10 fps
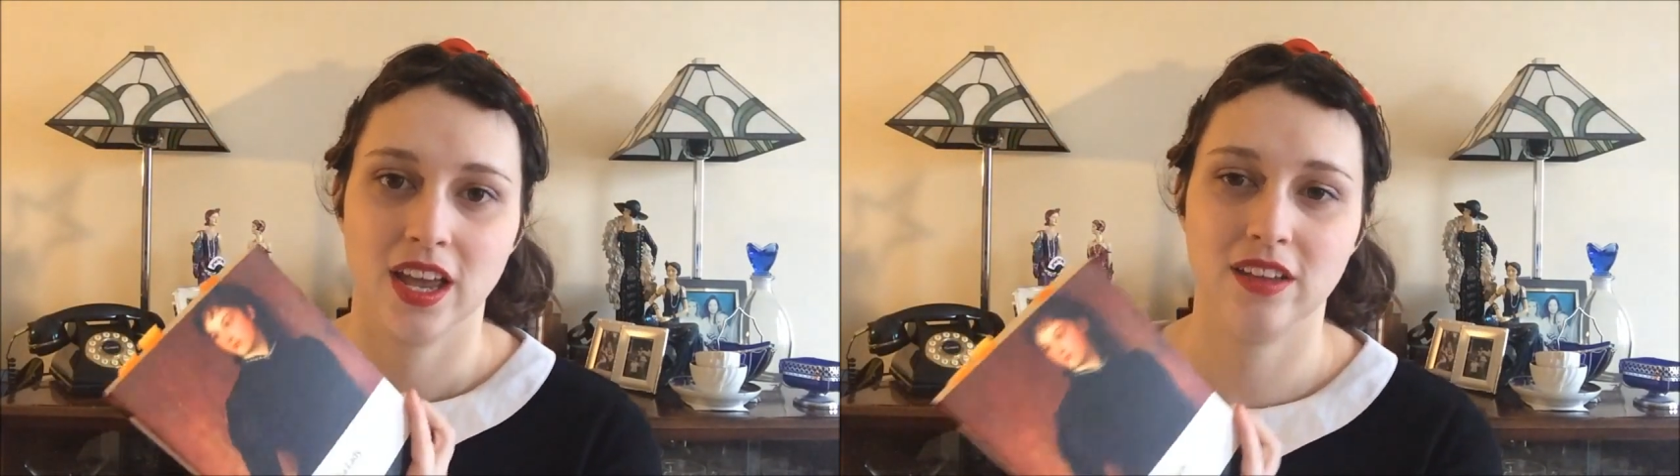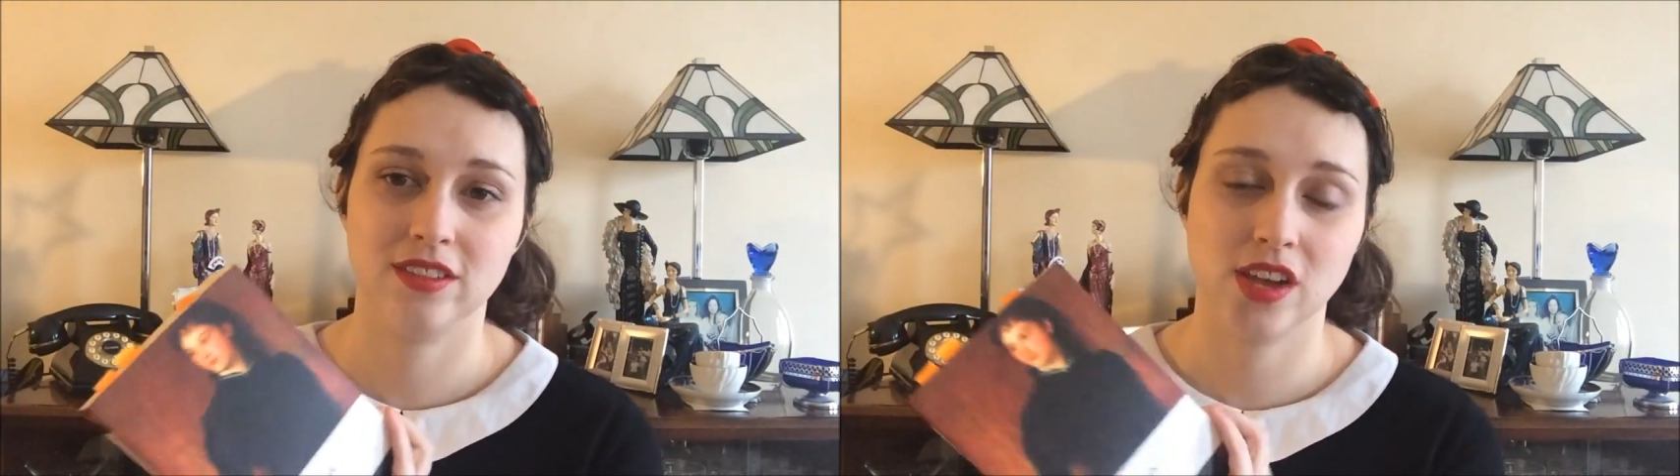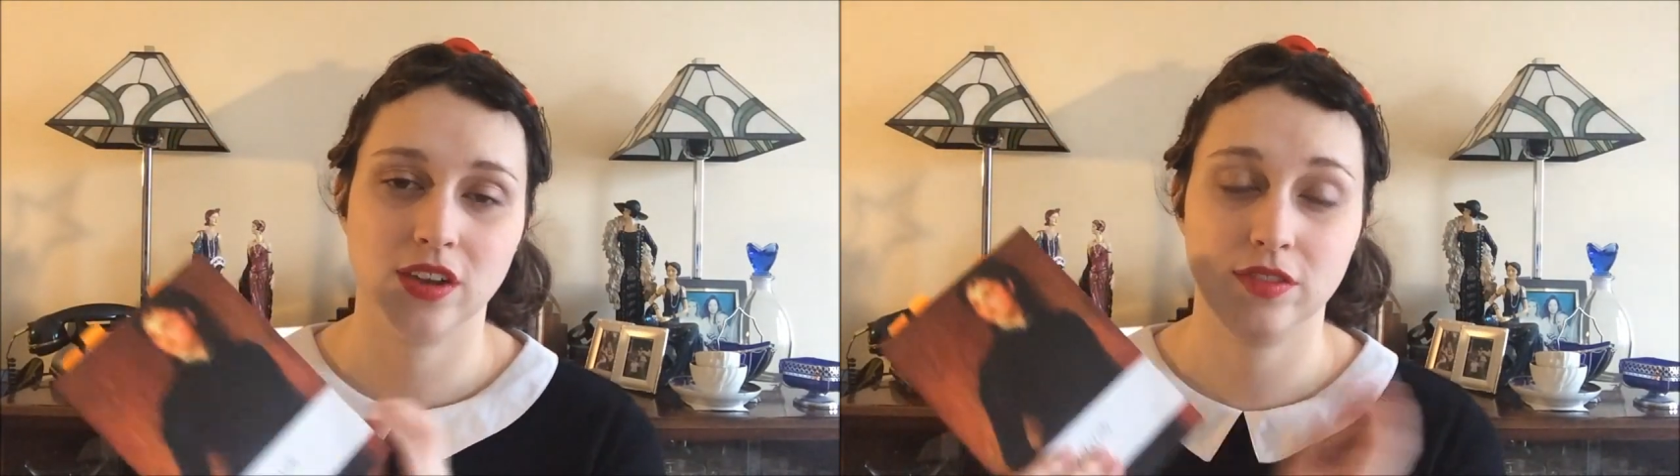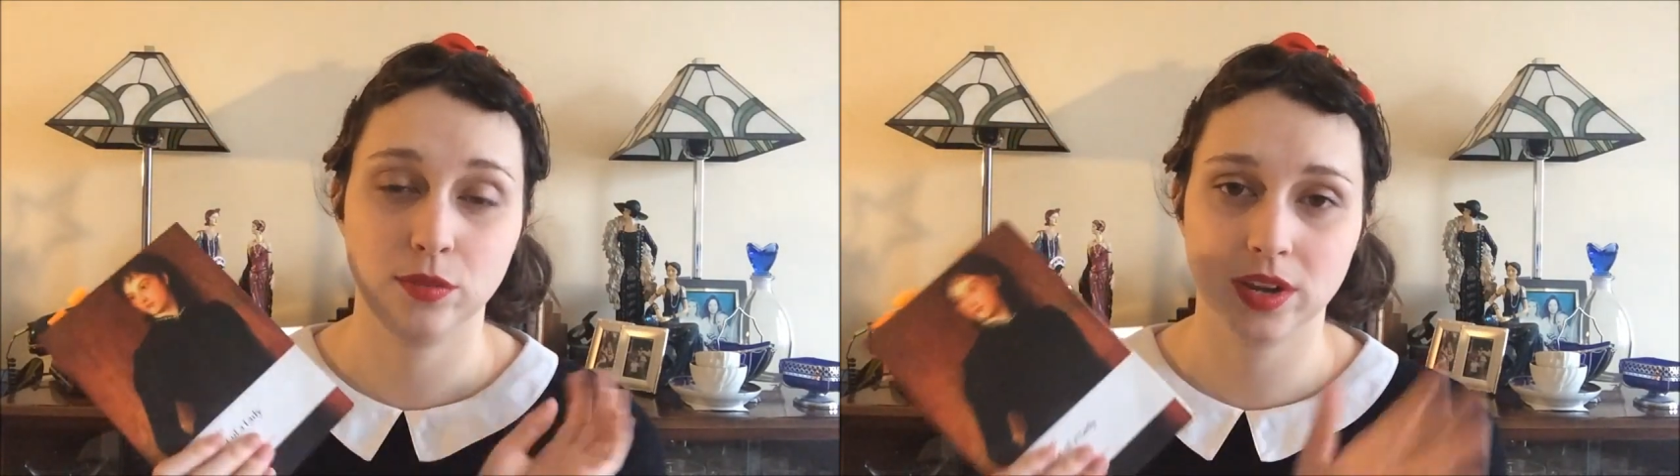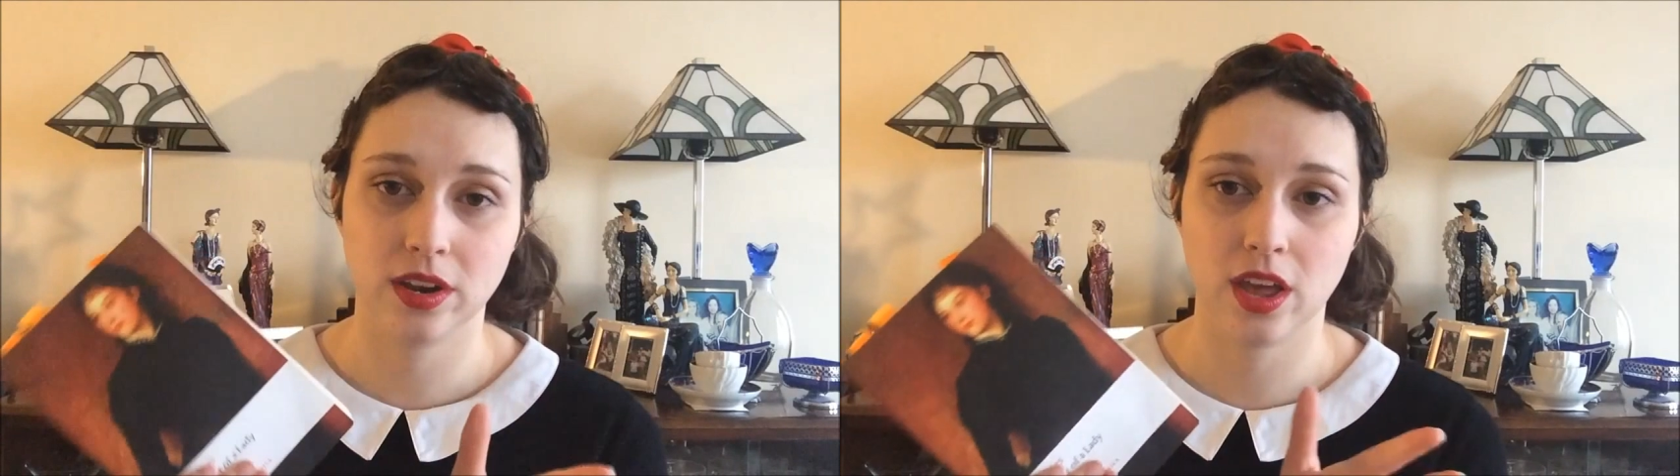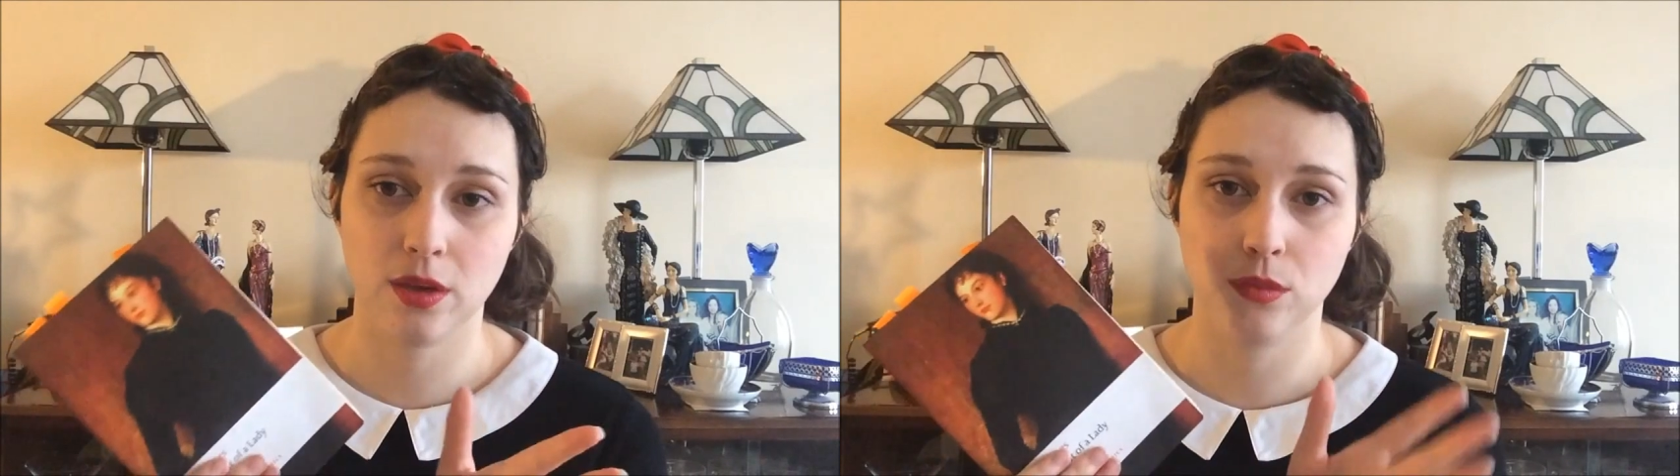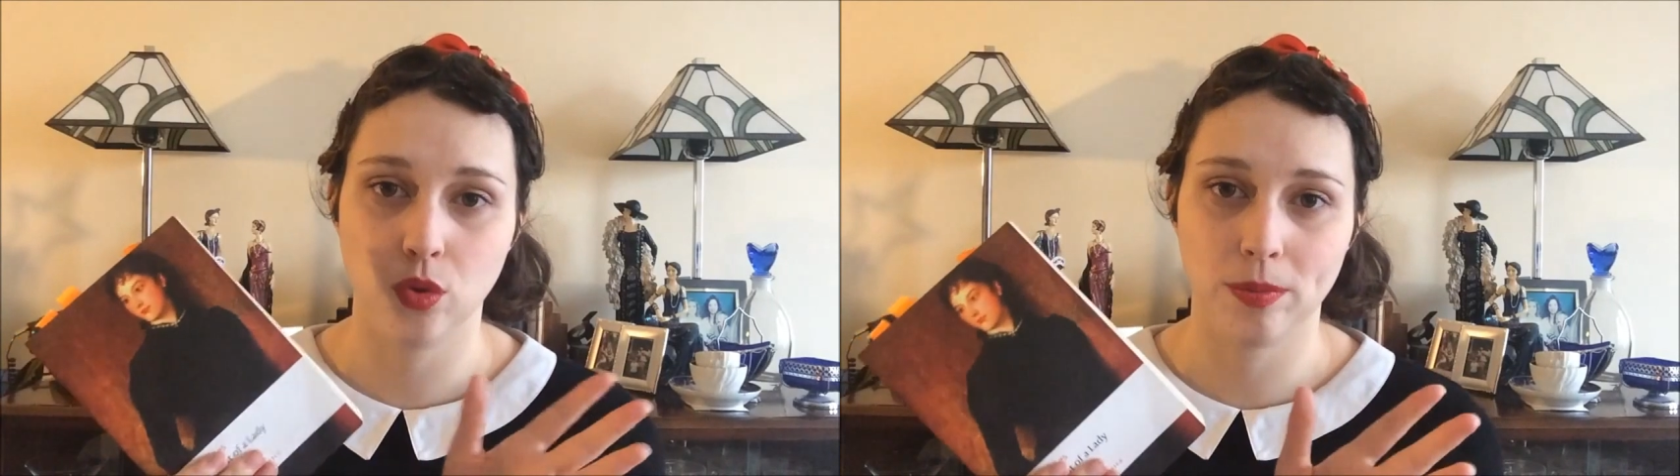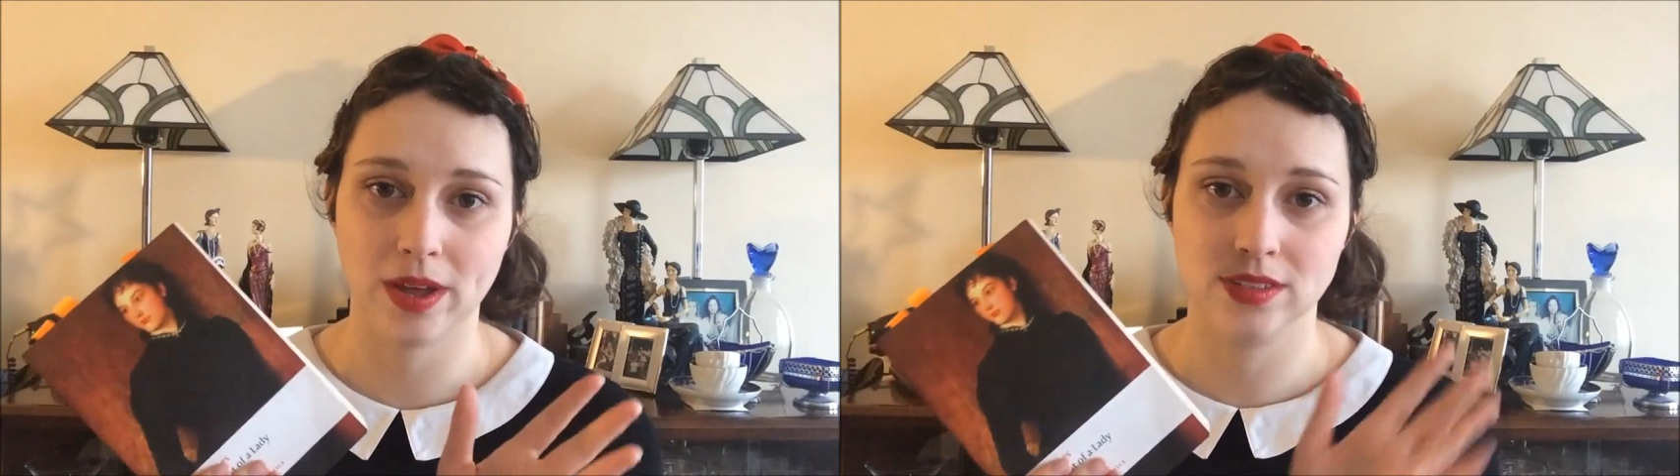eh, so if you want to know
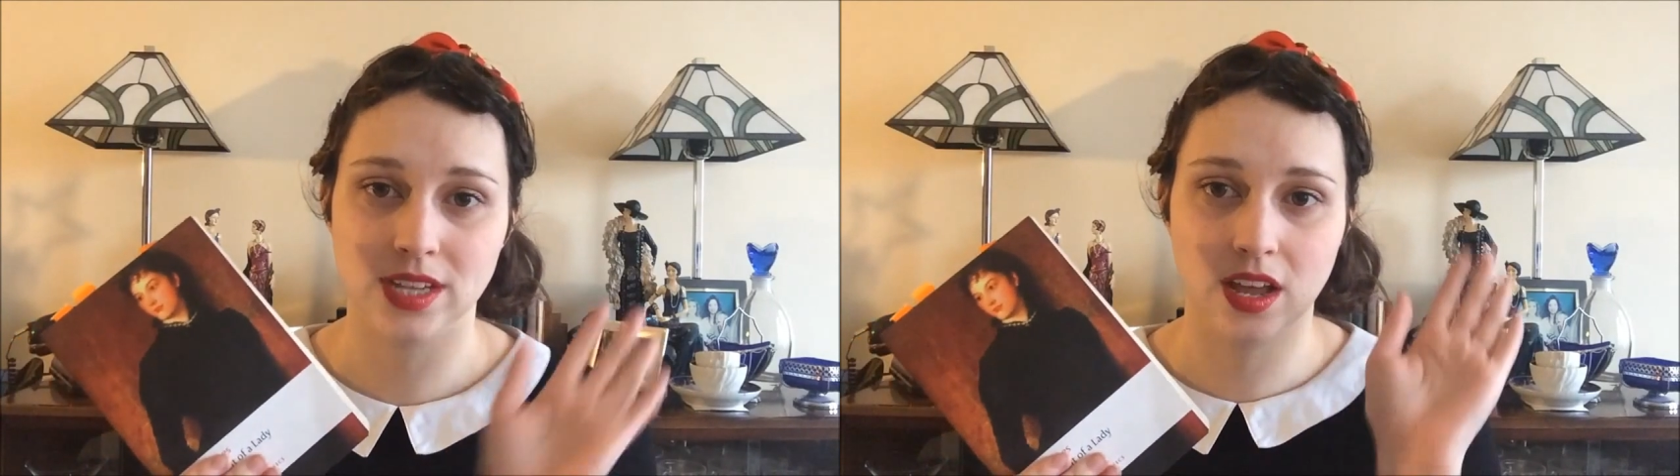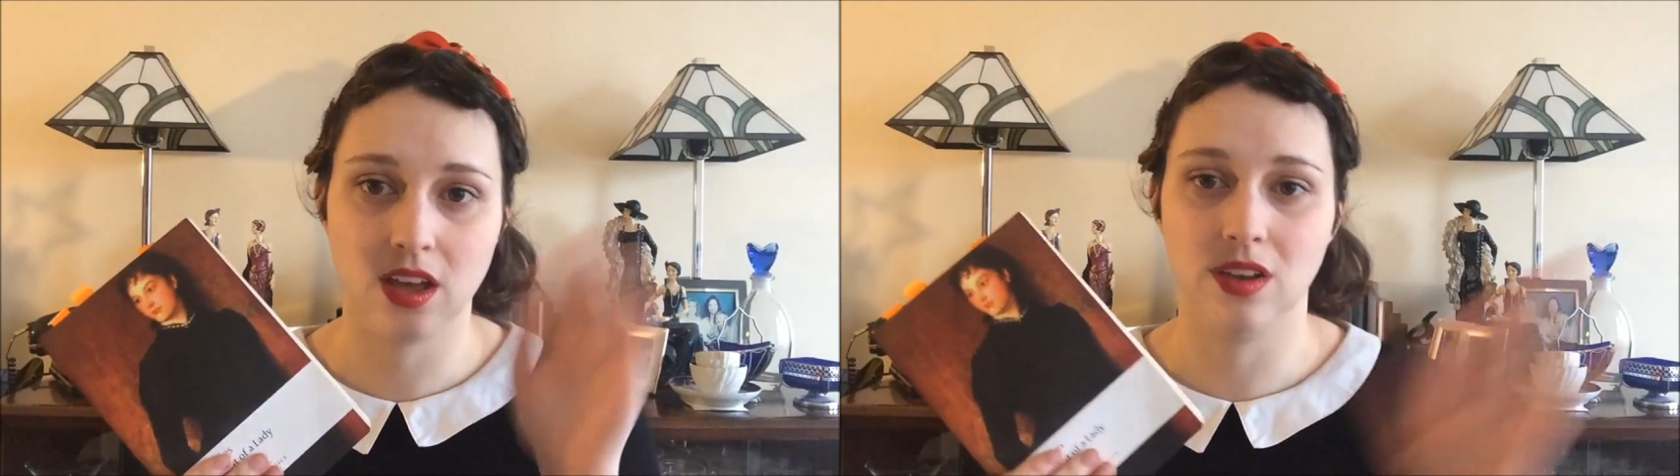more about it,